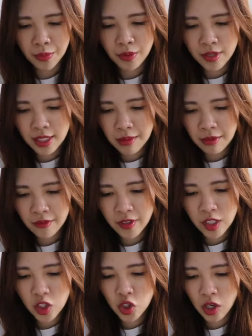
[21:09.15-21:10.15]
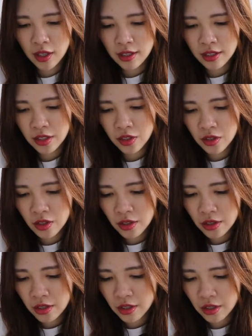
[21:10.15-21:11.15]
put some of this chocolate
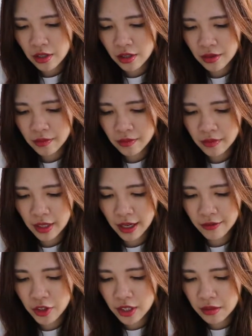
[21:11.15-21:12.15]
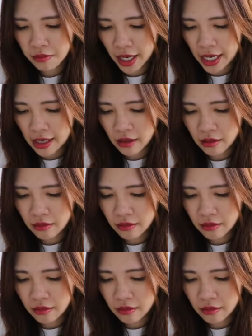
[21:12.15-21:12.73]
sauce that I've just made